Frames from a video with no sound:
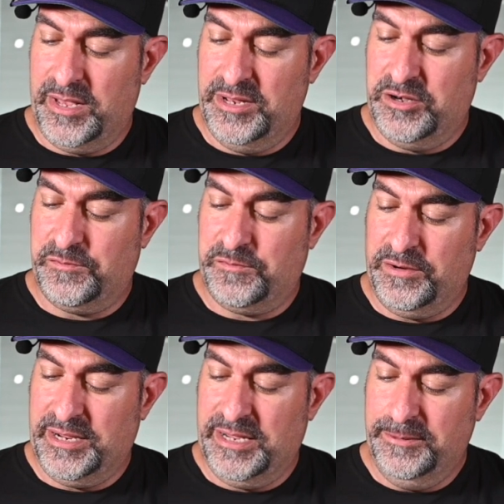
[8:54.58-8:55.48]
under
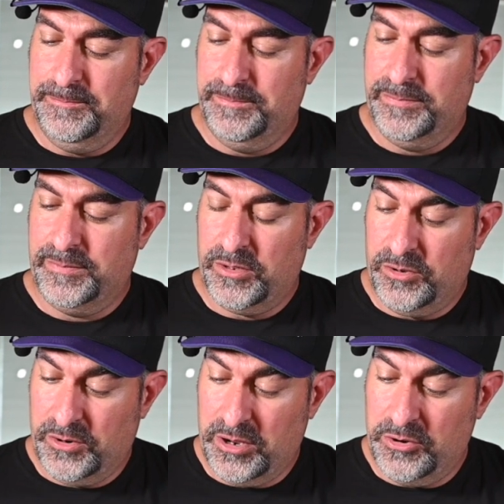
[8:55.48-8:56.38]
free,
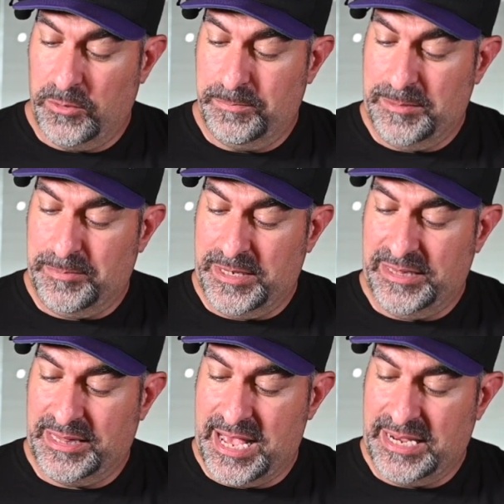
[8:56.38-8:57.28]
or oh no,
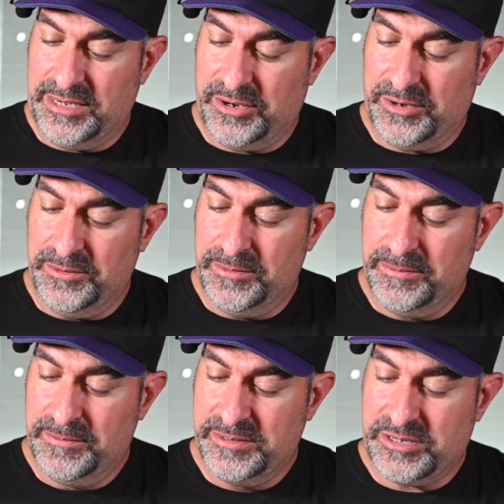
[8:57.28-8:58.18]
BP liner,
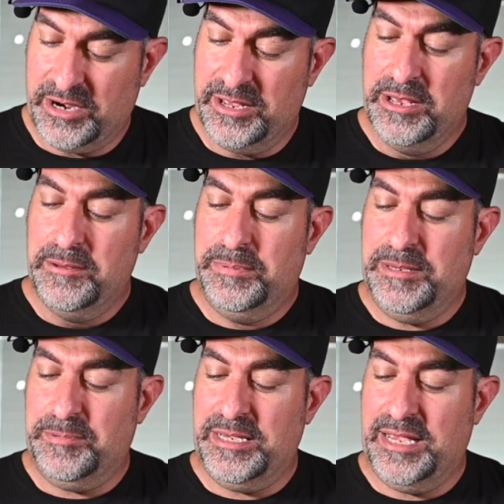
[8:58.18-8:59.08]
sorry,
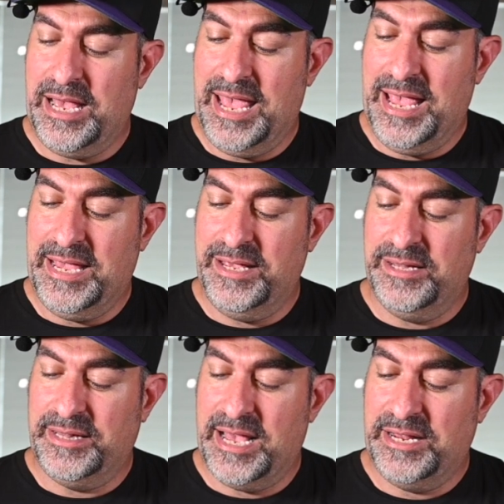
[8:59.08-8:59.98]

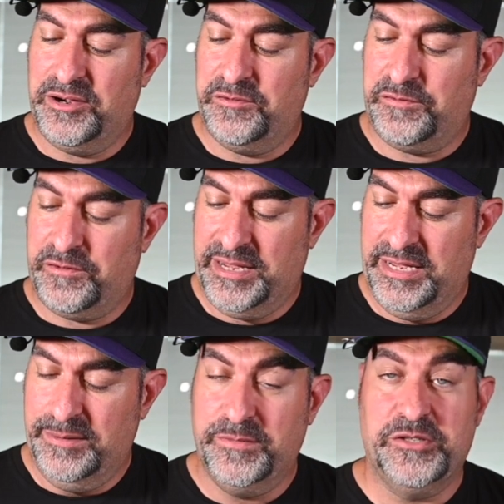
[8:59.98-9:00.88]
BPA liner
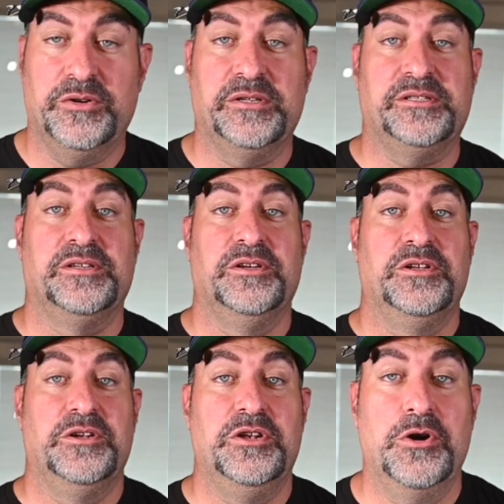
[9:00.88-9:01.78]
free. So it's
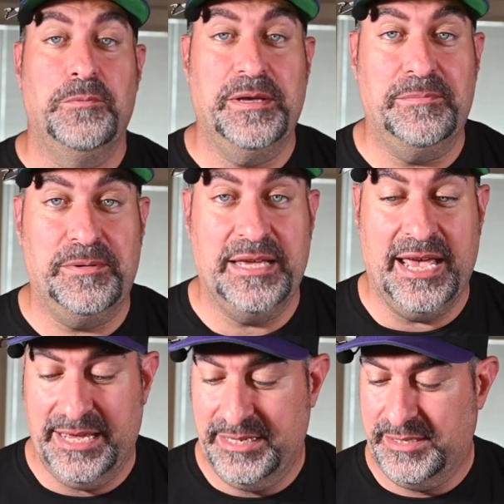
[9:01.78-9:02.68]
no
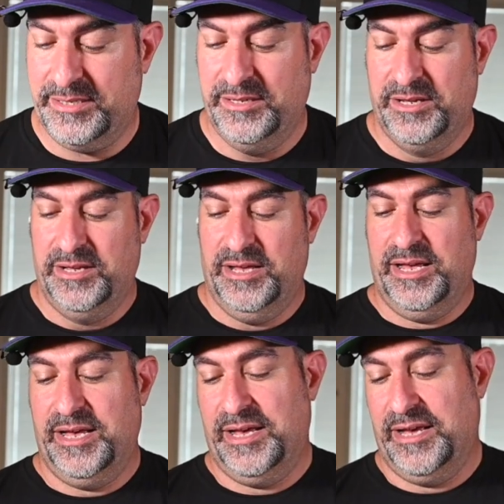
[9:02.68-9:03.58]
BPAs
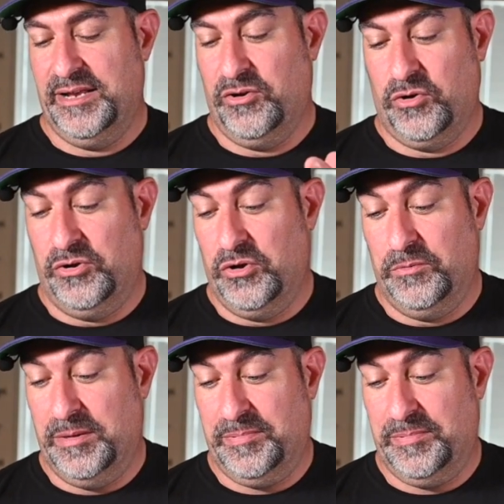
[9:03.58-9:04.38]
uh, or no